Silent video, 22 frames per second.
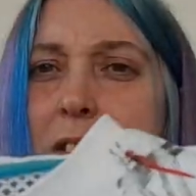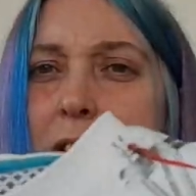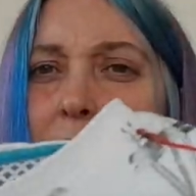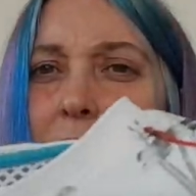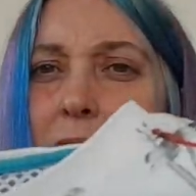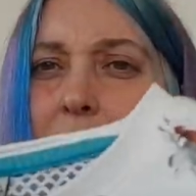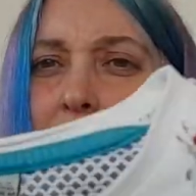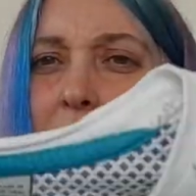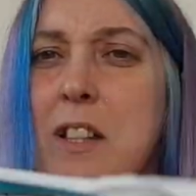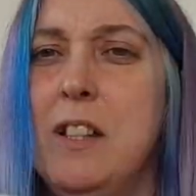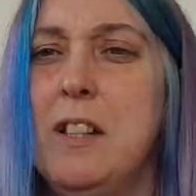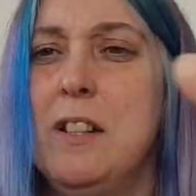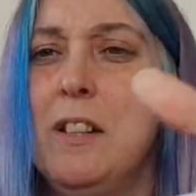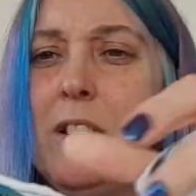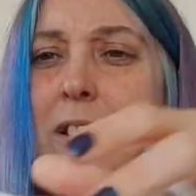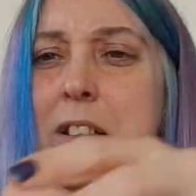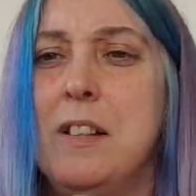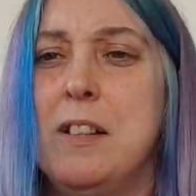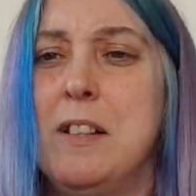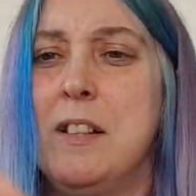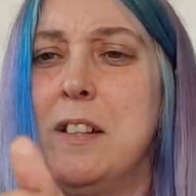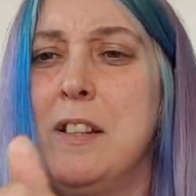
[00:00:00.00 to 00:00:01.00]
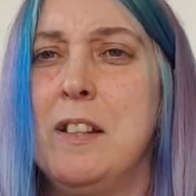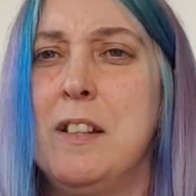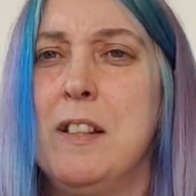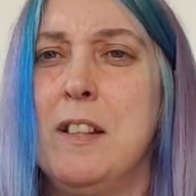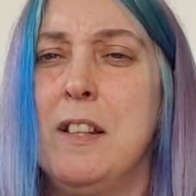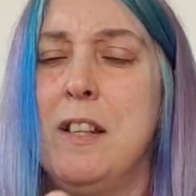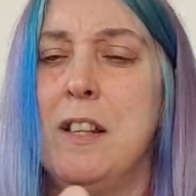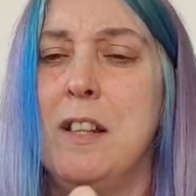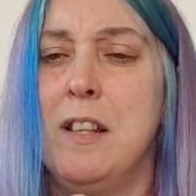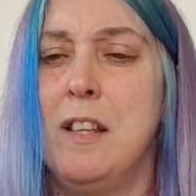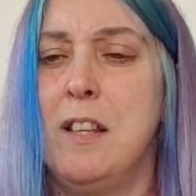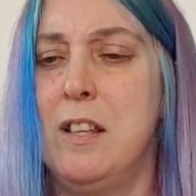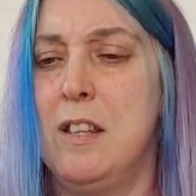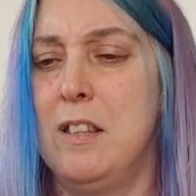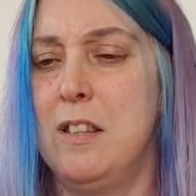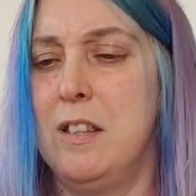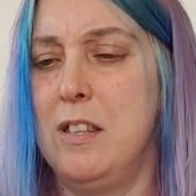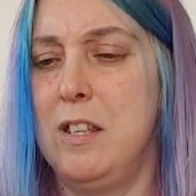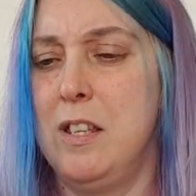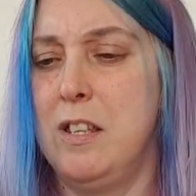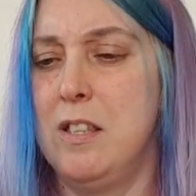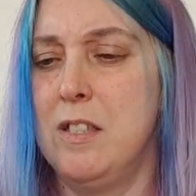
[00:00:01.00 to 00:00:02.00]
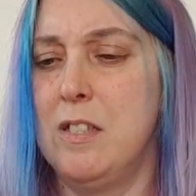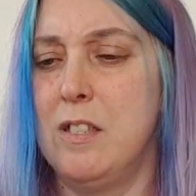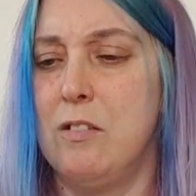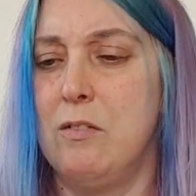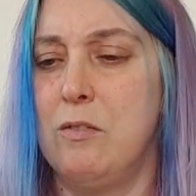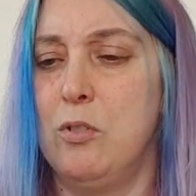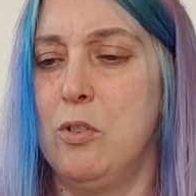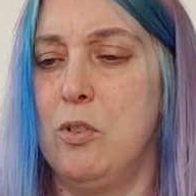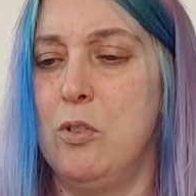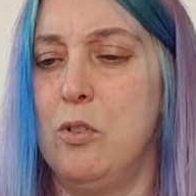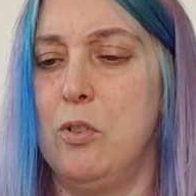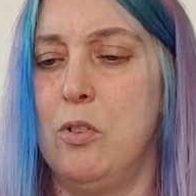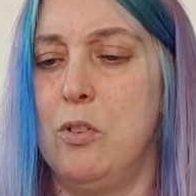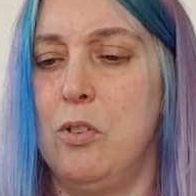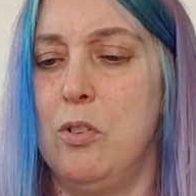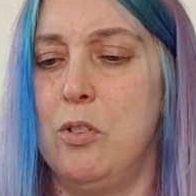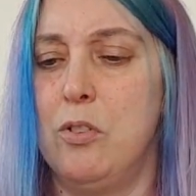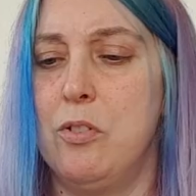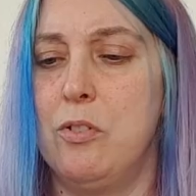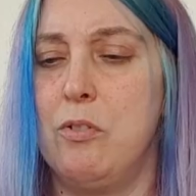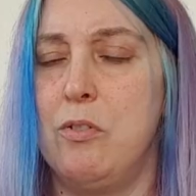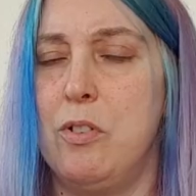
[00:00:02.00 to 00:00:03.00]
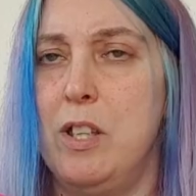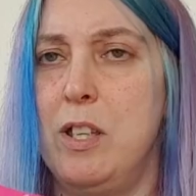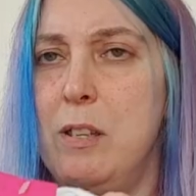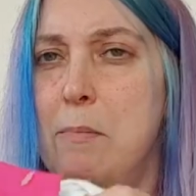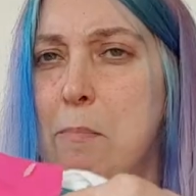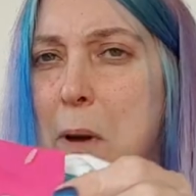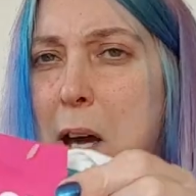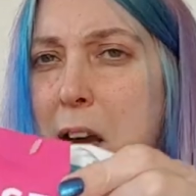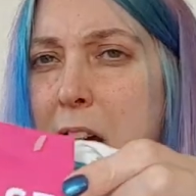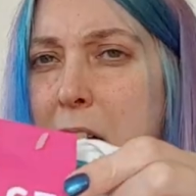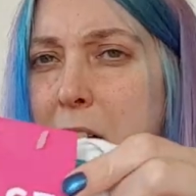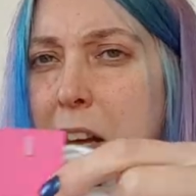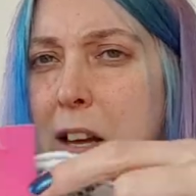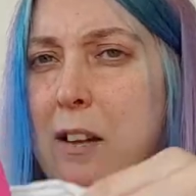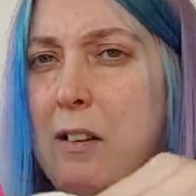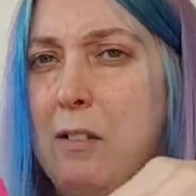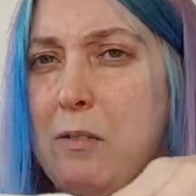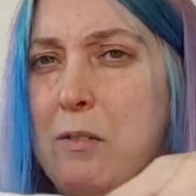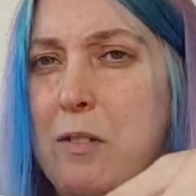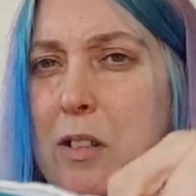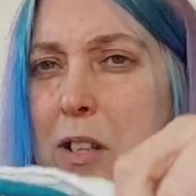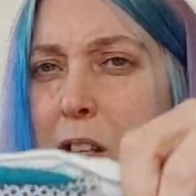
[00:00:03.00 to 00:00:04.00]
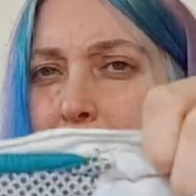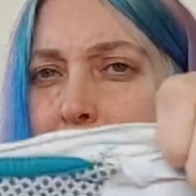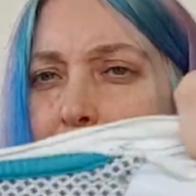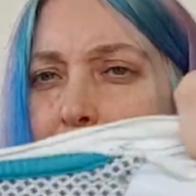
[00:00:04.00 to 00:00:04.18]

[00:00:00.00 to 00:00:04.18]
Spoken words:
on it. These are all £3.